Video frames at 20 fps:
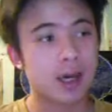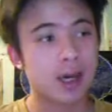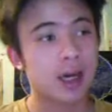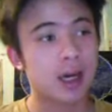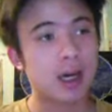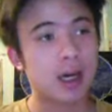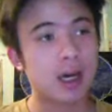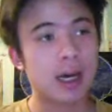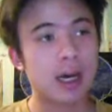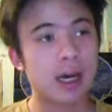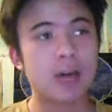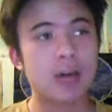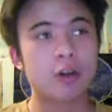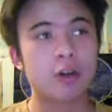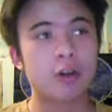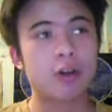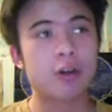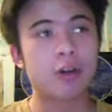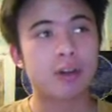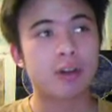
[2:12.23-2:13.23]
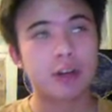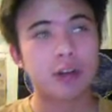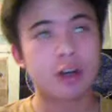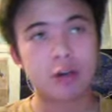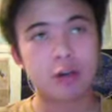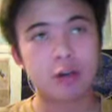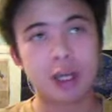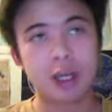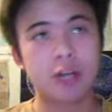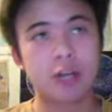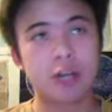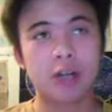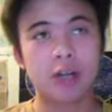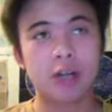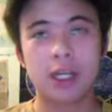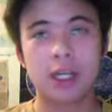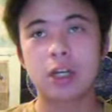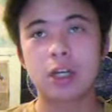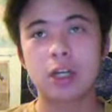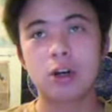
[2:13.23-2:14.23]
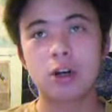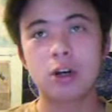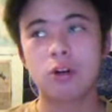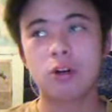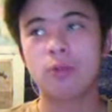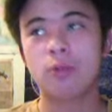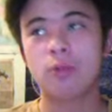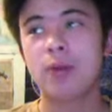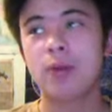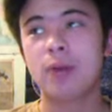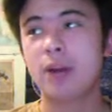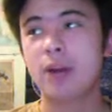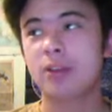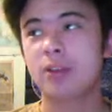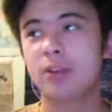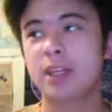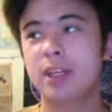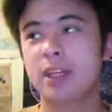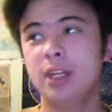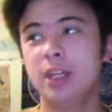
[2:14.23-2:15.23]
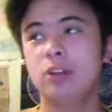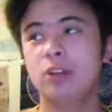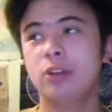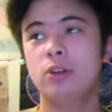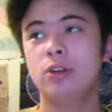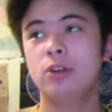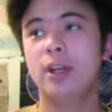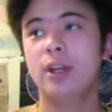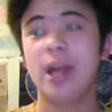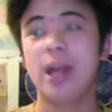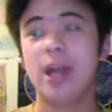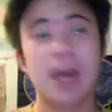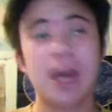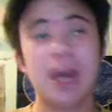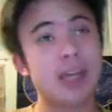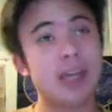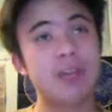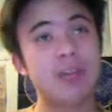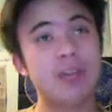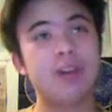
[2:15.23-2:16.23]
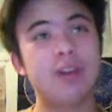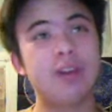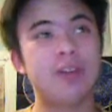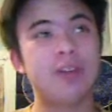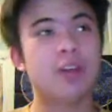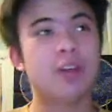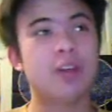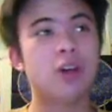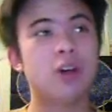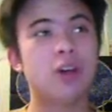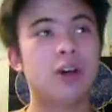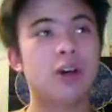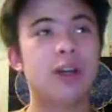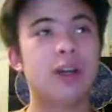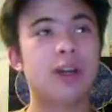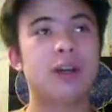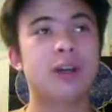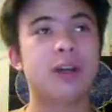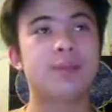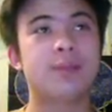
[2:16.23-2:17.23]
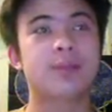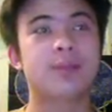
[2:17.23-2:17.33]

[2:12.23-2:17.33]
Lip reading: I don't know if they're going to try Kirilenko. I don't think he could do it. And even if he could,